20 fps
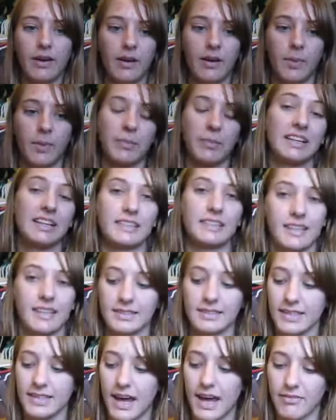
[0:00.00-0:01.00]
um, I mean it's
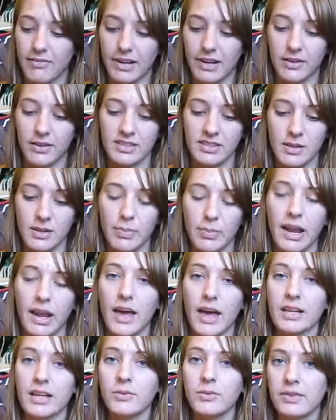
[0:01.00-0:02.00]
less than half an ounce,
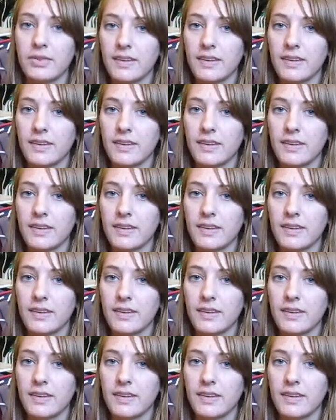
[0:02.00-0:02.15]
but I don't